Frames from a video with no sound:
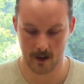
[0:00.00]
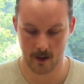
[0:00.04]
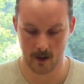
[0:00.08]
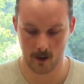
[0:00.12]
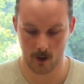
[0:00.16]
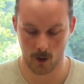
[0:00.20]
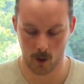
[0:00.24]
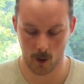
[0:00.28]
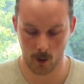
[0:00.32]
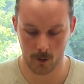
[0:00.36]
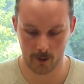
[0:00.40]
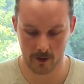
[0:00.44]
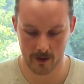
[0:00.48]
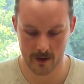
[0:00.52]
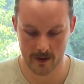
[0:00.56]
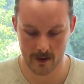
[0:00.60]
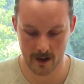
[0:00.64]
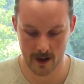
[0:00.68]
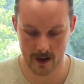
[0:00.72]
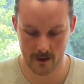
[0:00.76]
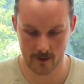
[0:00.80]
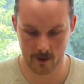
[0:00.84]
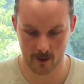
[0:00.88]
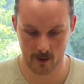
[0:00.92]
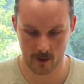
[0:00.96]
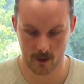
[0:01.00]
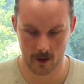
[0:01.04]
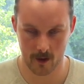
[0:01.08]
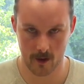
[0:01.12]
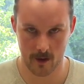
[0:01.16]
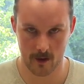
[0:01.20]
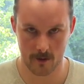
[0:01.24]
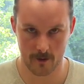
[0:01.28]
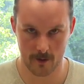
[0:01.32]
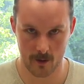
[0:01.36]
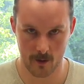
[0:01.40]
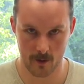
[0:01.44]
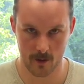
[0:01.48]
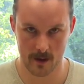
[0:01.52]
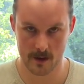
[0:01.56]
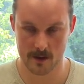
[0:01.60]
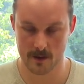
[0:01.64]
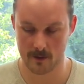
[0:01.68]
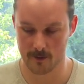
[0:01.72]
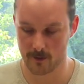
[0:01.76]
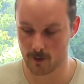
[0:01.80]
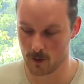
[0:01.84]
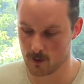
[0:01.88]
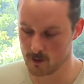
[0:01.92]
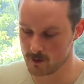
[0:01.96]
Hopefully they have a few minutes
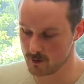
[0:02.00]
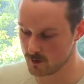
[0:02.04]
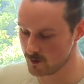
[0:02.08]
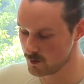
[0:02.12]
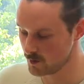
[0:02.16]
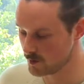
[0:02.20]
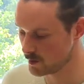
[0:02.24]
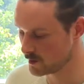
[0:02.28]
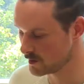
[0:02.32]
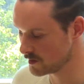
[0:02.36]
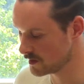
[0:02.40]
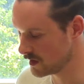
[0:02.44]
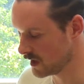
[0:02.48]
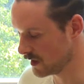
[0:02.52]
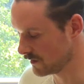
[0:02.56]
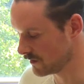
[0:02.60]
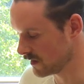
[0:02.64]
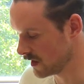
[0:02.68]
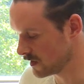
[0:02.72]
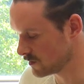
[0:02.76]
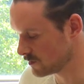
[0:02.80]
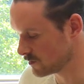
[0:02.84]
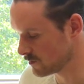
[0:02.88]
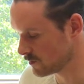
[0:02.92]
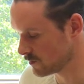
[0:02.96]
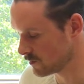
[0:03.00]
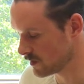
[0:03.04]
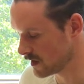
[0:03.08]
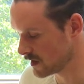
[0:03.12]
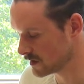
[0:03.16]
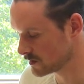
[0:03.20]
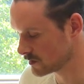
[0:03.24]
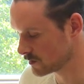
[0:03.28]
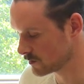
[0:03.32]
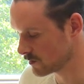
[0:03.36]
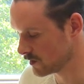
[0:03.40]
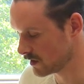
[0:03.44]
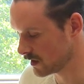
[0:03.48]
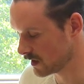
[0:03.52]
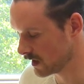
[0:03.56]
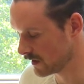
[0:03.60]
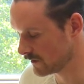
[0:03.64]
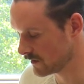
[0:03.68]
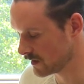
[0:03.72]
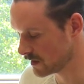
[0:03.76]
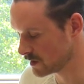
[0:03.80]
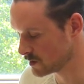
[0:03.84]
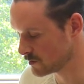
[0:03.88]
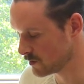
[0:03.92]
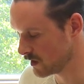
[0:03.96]
of fun just at the edge of their desk trying to
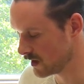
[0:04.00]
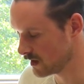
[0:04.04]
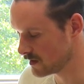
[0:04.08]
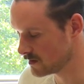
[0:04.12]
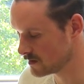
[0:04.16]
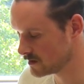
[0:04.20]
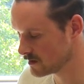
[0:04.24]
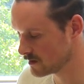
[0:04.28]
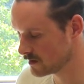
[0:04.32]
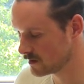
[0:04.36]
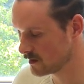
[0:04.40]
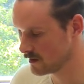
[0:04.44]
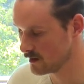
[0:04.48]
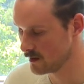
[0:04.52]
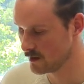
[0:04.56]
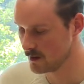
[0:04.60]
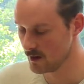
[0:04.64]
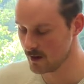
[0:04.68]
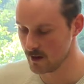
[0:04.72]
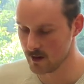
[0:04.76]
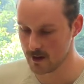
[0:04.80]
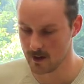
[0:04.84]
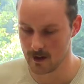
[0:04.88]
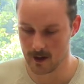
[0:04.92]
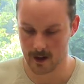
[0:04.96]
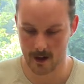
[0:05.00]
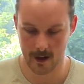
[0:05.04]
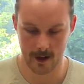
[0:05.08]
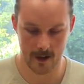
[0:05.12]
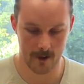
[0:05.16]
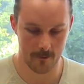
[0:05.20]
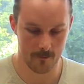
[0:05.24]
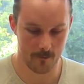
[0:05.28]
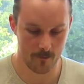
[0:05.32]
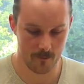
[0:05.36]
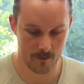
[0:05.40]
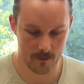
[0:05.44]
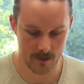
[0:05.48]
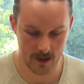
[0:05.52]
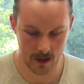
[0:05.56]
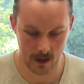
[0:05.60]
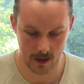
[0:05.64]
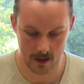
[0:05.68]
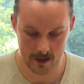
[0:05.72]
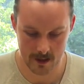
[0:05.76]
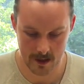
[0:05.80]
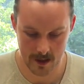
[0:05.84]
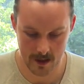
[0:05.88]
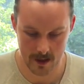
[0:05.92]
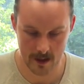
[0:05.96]
get things balanced. And the
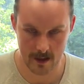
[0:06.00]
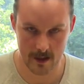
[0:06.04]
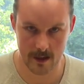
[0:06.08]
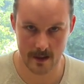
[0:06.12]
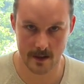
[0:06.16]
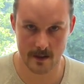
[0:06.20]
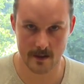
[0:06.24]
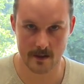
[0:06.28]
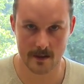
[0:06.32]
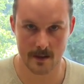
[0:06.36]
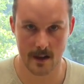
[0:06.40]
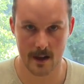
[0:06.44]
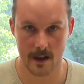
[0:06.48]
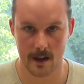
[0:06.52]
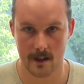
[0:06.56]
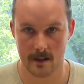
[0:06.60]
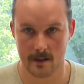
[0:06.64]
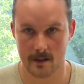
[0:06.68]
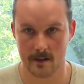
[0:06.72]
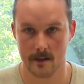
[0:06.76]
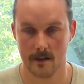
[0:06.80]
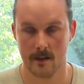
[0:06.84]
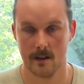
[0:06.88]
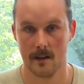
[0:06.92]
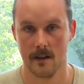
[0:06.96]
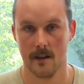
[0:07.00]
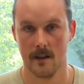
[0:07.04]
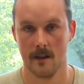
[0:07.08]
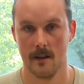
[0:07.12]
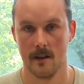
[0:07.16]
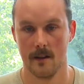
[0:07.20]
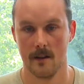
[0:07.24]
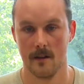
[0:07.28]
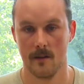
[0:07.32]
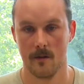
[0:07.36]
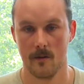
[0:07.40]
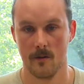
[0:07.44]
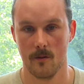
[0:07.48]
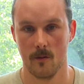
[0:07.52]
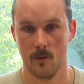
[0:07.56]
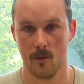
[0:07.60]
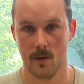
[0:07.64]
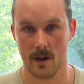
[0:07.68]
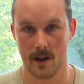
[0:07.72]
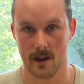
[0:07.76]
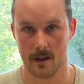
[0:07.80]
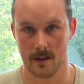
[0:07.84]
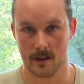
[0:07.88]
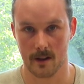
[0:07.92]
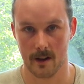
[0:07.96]
idea is that
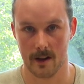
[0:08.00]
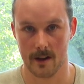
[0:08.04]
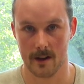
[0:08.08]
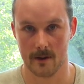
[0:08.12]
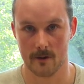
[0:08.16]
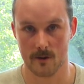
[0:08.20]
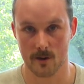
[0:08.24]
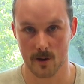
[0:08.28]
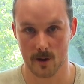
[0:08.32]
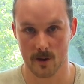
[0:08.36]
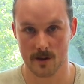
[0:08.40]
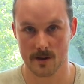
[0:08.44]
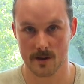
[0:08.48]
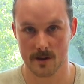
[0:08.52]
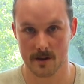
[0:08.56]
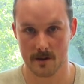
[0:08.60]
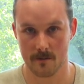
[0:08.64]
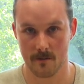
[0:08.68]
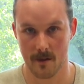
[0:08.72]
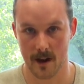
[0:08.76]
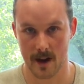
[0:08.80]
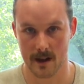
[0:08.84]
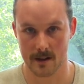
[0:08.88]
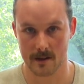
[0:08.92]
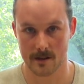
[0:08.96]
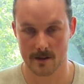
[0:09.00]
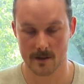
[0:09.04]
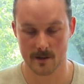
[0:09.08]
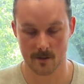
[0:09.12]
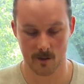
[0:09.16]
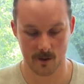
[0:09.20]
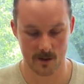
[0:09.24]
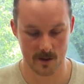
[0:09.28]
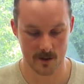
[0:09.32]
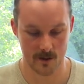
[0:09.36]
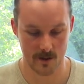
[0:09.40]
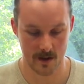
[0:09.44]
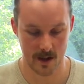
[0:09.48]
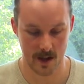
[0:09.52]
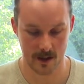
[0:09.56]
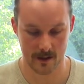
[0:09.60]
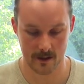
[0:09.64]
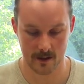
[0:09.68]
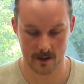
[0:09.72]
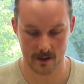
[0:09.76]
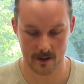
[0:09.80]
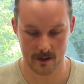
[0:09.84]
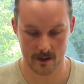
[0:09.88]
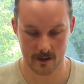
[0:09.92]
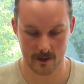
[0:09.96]
we can kind of trust maths. Once we get
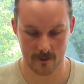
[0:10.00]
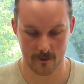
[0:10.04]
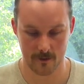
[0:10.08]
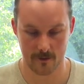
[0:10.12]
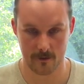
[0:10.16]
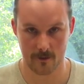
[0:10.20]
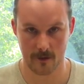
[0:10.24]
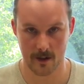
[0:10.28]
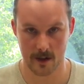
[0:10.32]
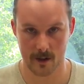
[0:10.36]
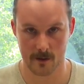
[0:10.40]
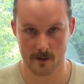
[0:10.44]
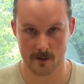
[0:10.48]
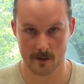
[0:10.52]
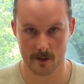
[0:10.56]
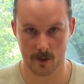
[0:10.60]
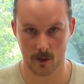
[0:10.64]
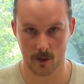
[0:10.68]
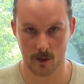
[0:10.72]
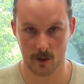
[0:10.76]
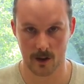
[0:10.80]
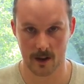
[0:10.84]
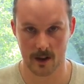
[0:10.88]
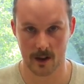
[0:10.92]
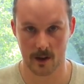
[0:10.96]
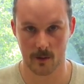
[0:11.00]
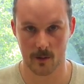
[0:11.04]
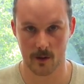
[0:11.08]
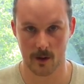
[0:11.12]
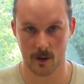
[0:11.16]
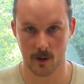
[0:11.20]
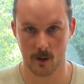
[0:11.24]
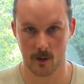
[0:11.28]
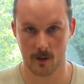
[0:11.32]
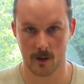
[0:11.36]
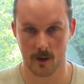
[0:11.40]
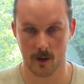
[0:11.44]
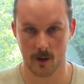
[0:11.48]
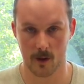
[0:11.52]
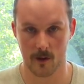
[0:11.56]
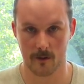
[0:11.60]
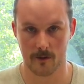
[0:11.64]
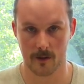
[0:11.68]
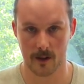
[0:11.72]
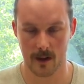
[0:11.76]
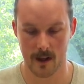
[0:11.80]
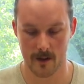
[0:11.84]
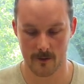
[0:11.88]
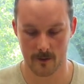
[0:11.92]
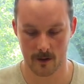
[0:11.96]
the figures going and we know the law of
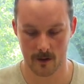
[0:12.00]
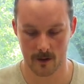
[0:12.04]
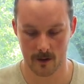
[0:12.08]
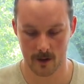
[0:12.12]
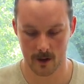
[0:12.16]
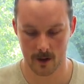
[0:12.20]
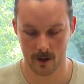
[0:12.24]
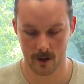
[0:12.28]
the lever,